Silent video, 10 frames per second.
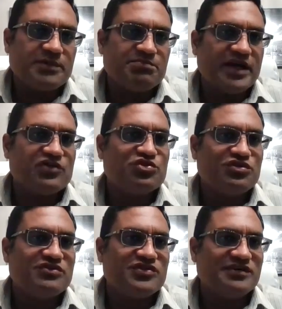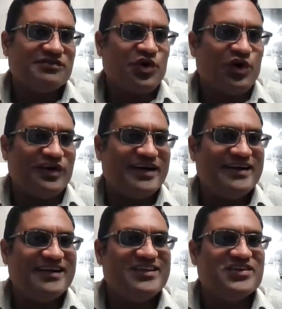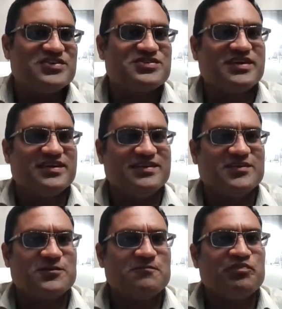my past students have called it ninja skills.